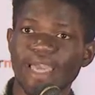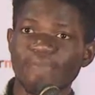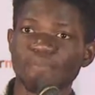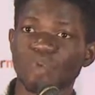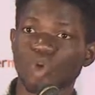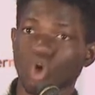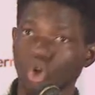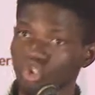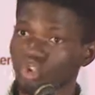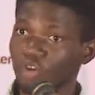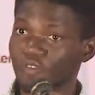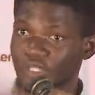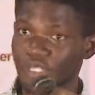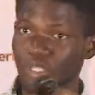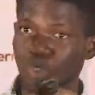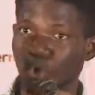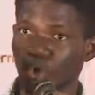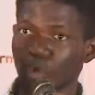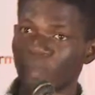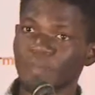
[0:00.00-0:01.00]
Because of the
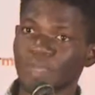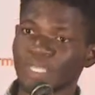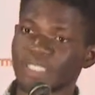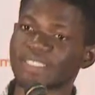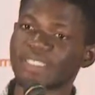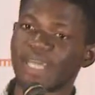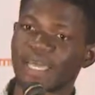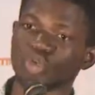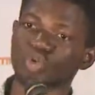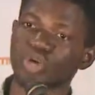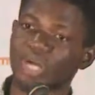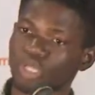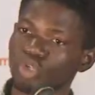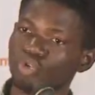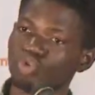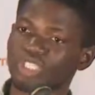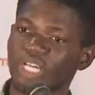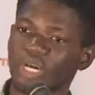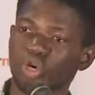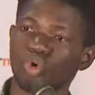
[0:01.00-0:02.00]
whole myth that you can't
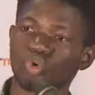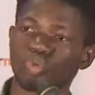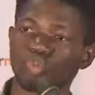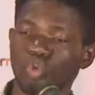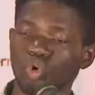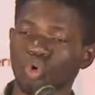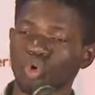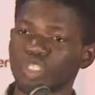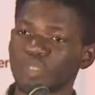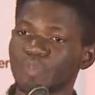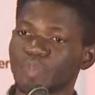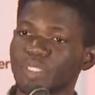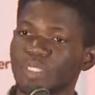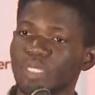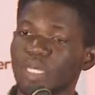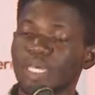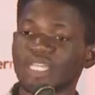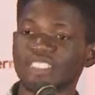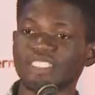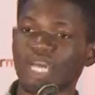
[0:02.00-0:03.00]
use Django with MongoDB.
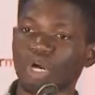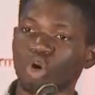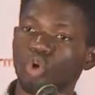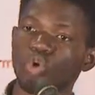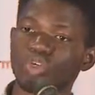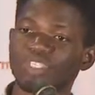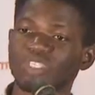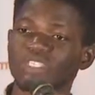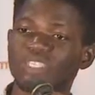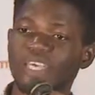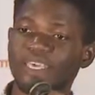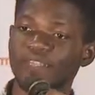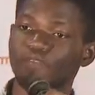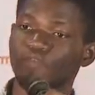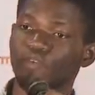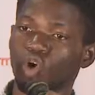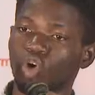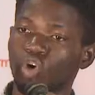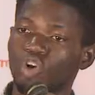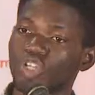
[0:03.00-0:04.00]
Django was designed
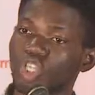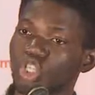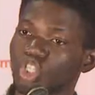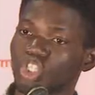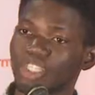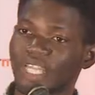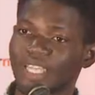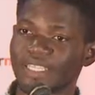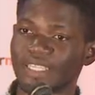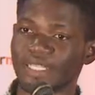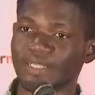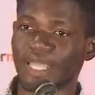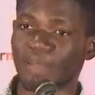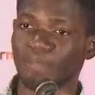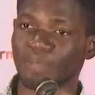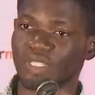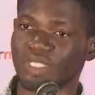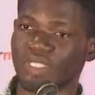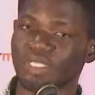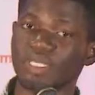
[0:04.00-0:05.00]
for relational
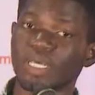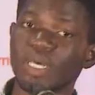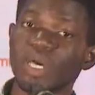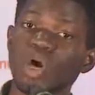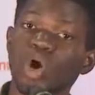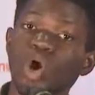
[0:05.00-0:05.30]
databases.